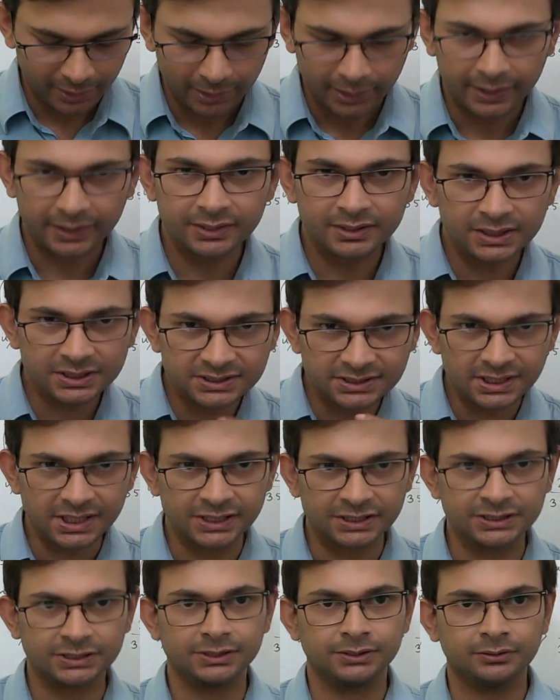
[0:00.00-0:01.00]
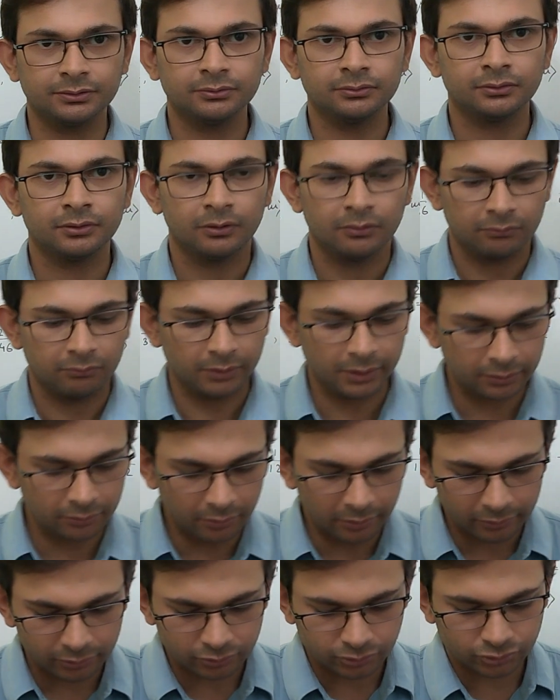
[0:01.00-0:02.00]
In this session, we are
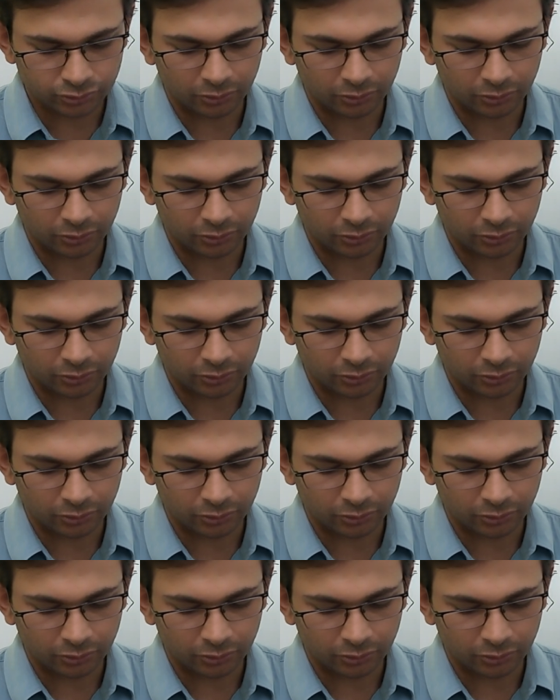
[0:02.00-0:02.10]
going to